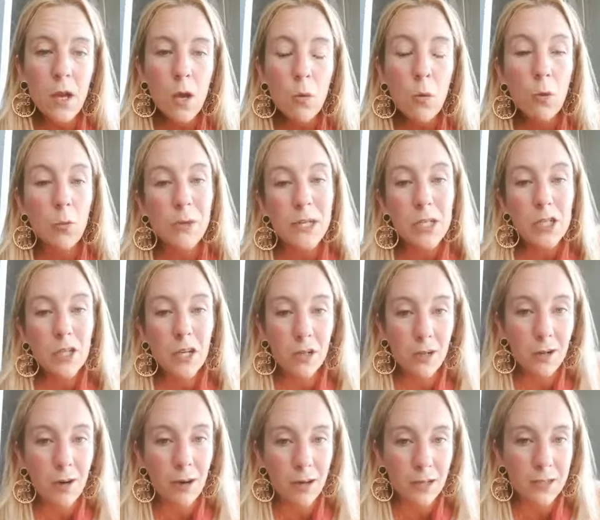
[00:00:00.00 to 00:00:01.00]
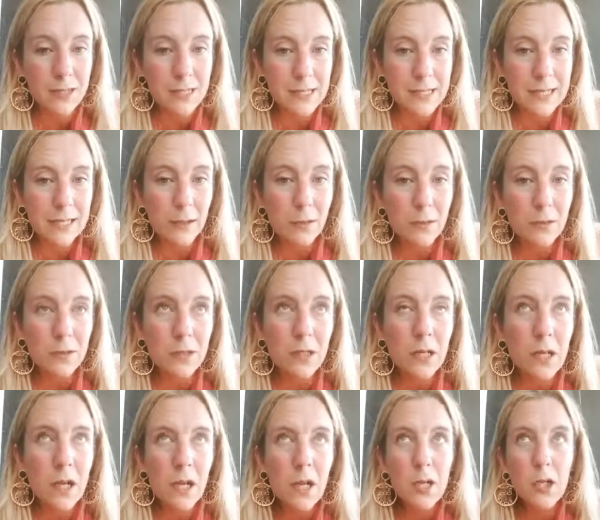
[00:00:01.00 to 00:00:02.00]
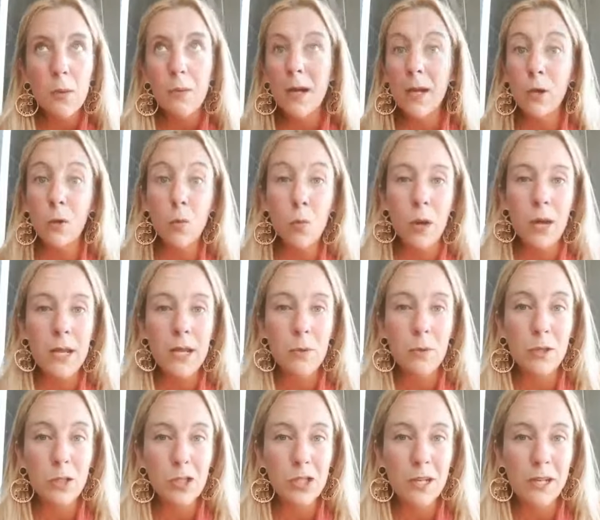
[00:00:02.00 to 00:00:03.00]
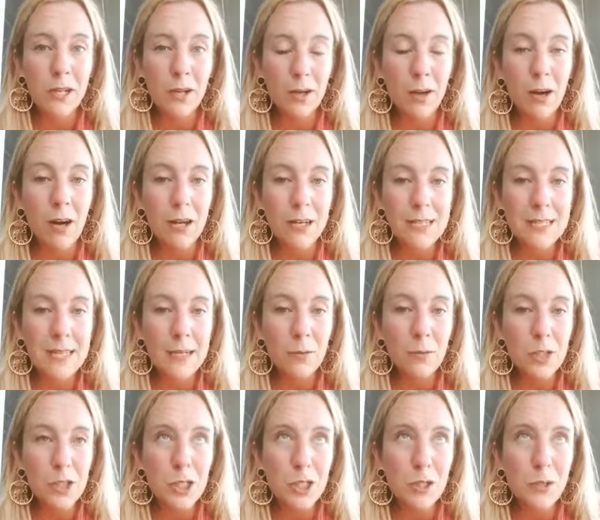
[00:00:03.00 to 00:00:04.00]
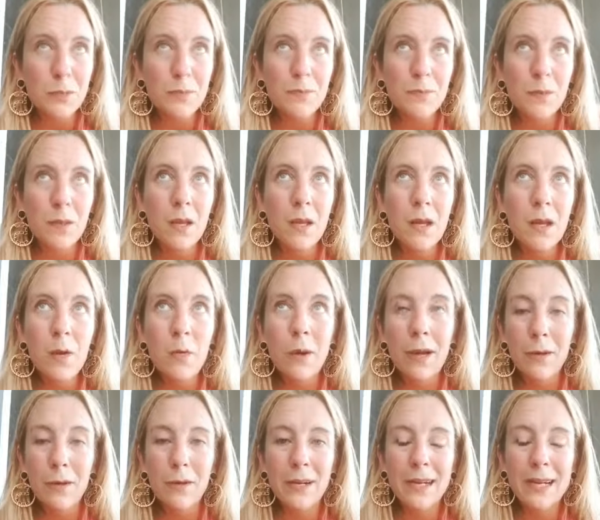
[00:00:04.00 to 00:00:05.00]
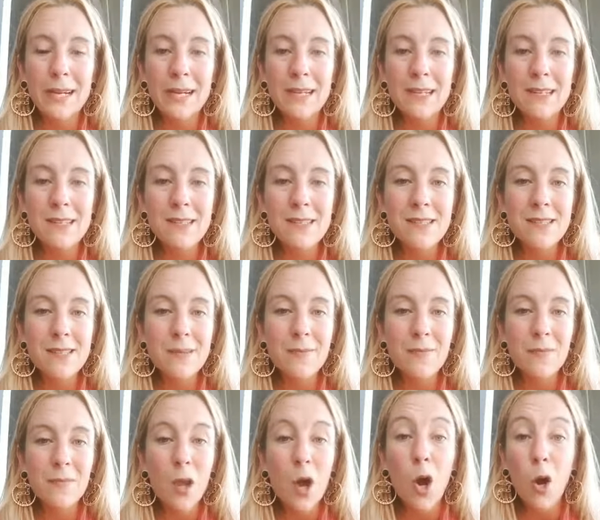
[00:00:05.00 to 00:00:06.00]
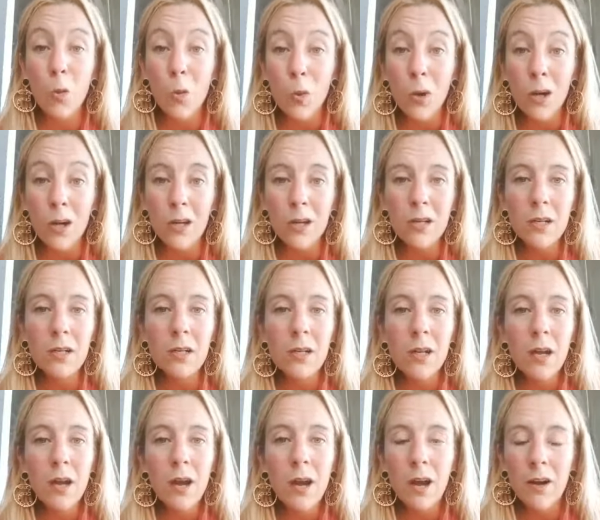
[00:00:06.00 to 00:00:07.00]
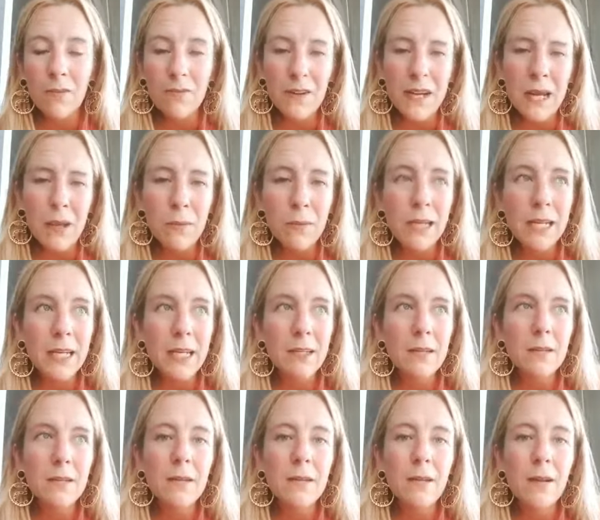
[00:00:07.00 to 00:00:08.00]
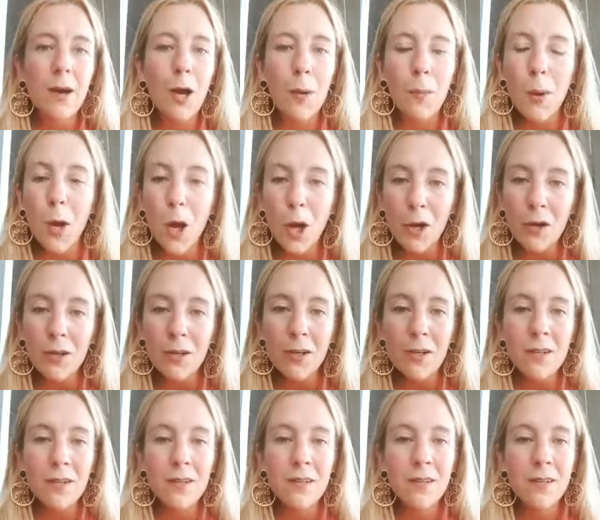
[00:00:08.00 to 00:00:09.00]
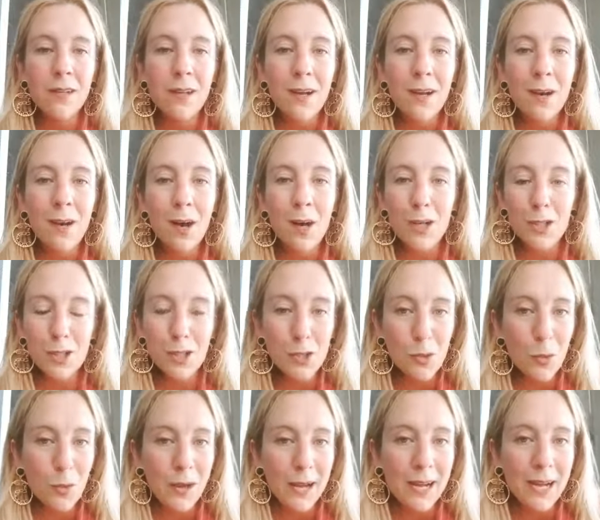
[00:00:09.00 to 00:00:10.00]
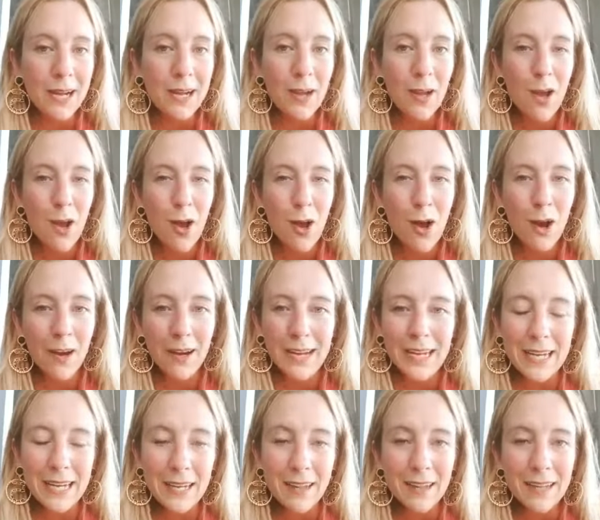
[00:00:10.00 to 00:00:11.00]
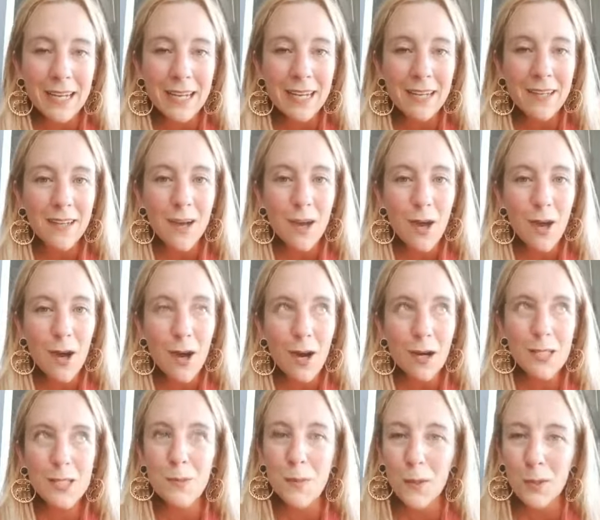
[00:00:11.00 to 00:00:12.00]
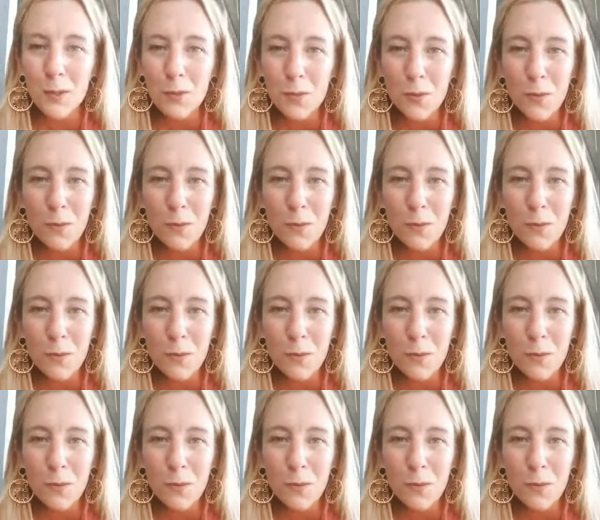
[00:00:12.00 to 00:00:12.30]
When we shut our hearts down, no matter what we're shutting our heart down to, whether it is our work, our family, our partner, our joy, our healing, our spiritual